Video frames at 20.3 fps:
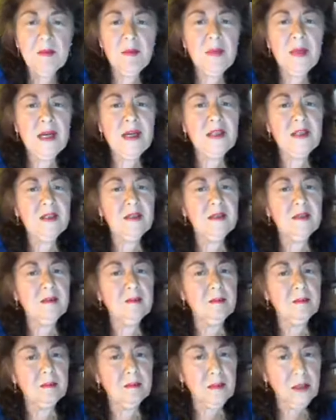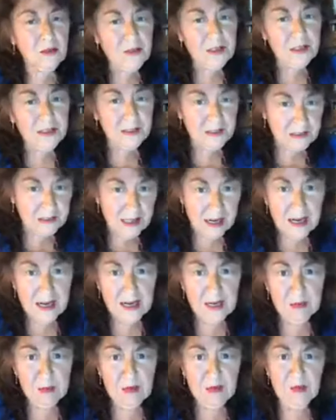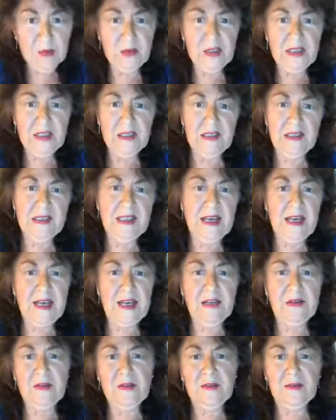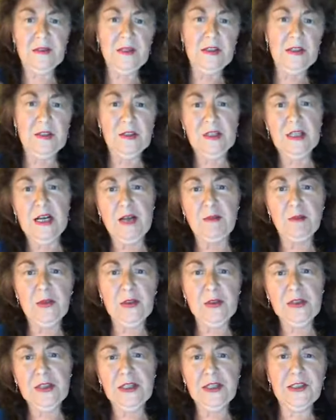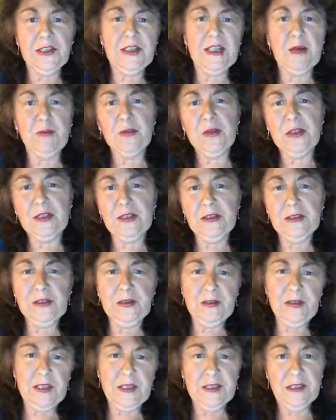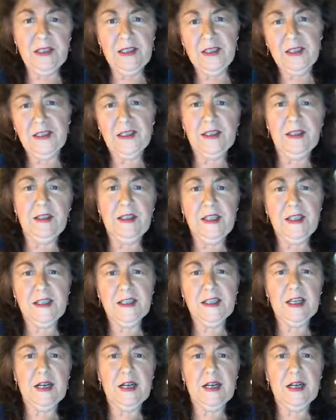But most of the times we say, you know, come New Year's, I'm going to do this, this, and this.